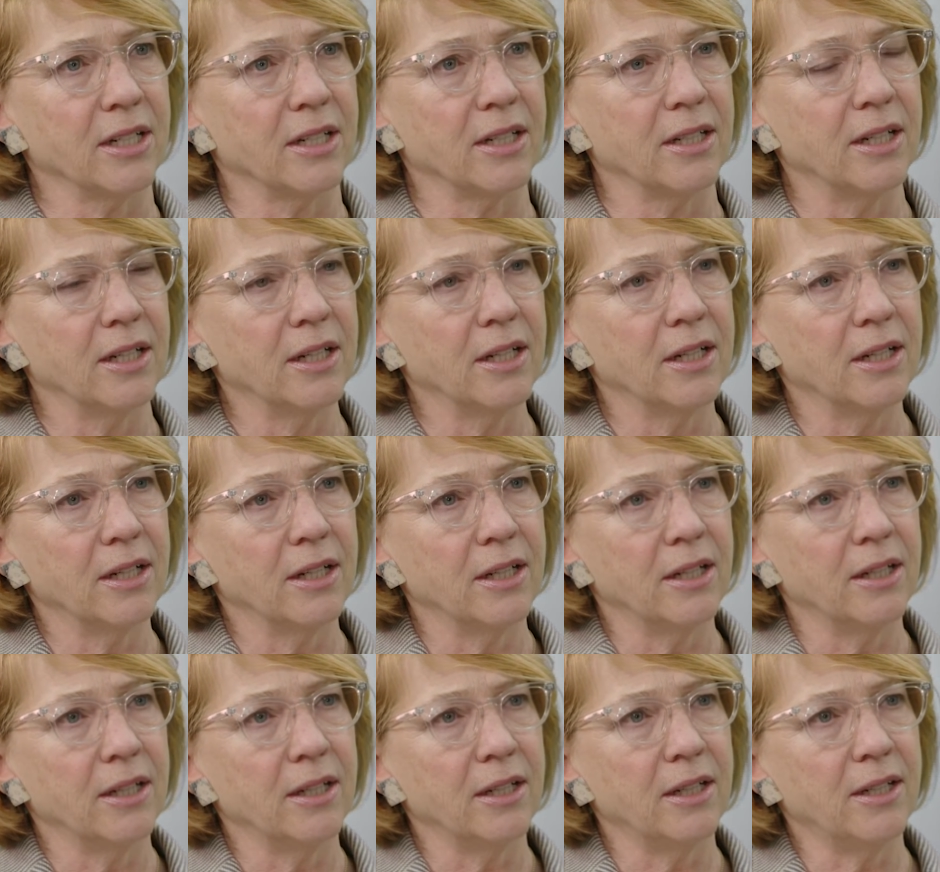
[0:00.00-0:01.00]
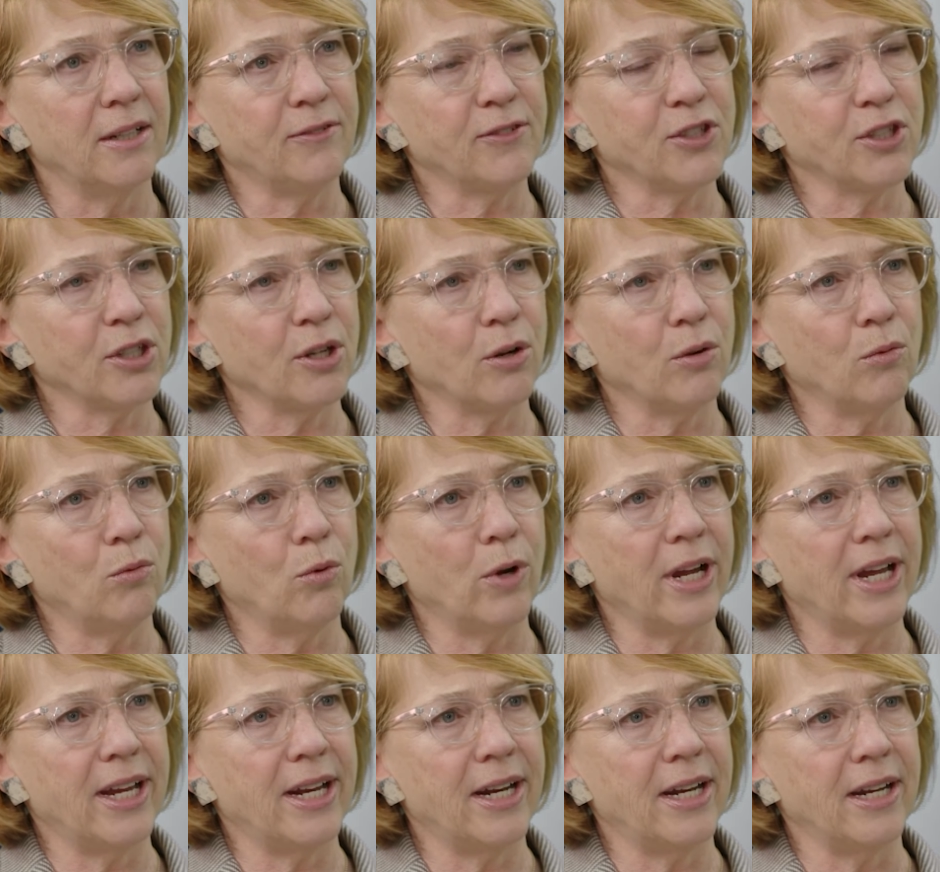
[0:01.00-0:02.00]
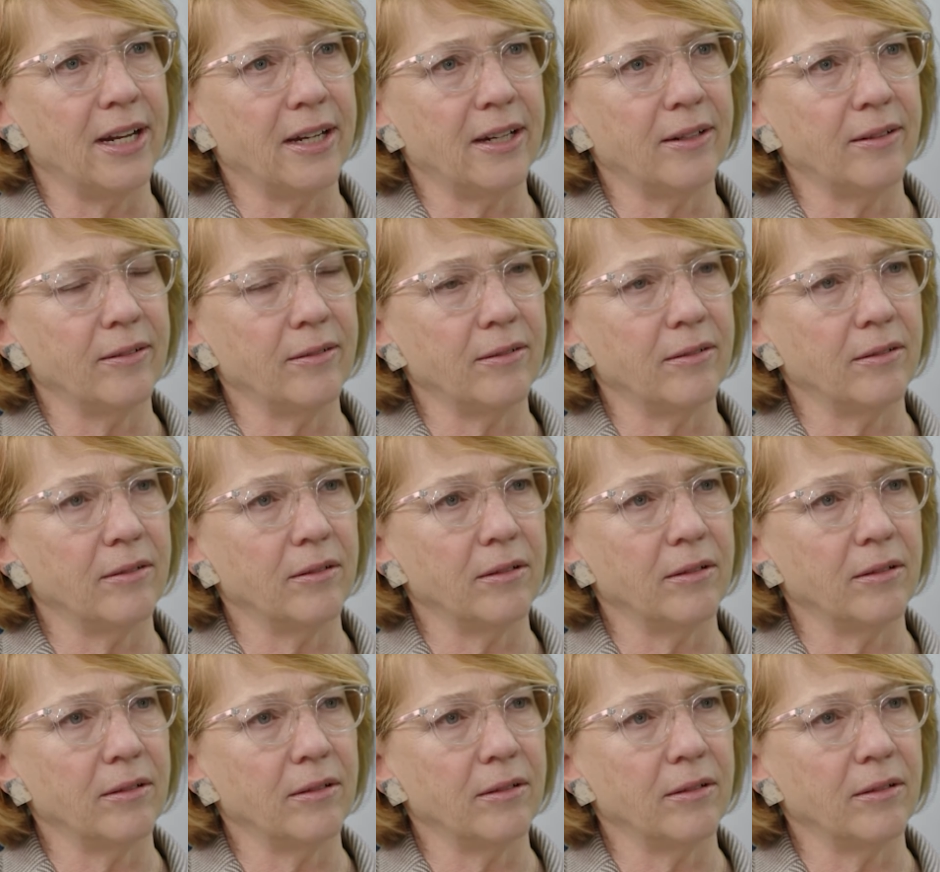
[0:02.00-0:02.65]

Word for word: And if so, when? And